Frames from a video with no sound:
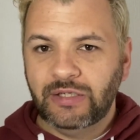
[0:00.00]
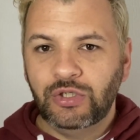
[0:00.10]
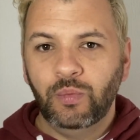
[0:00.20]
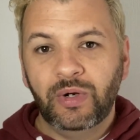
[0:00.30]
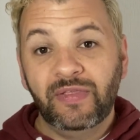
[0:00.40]

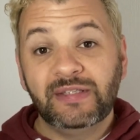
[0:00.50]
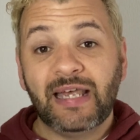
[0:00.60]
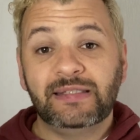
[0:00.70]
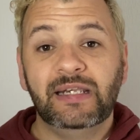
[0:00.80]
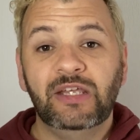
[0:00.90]
to one of the
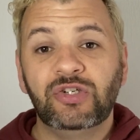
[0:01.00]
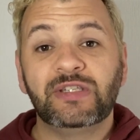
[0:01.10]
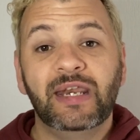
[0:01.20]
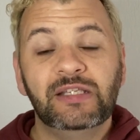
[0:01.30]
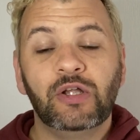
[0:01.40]
destinations
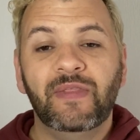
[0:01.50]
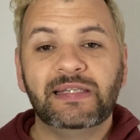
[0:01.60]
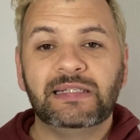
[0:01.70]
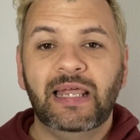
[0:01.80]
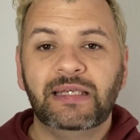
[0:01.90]
that is on
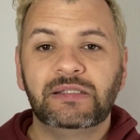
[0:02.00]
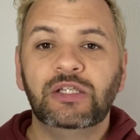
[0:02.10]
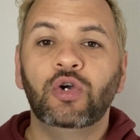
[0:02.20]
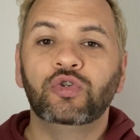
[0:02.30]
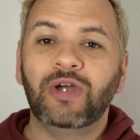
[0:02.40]
this
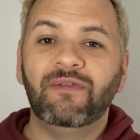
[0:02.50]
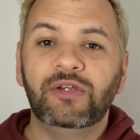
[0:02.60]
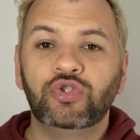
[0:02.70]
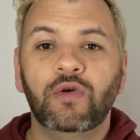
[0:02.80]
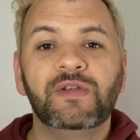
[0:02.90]
list, your travel
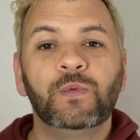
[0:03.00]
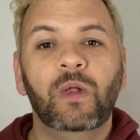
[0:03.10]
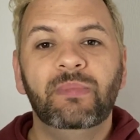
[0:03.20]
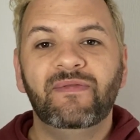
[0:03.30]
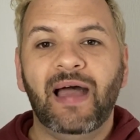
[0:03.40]
insurance
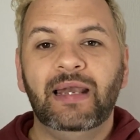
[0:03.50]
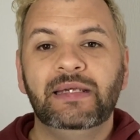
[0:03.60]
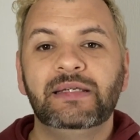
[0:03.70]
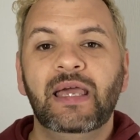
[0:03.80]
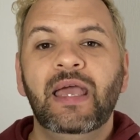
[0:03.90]
will be valid.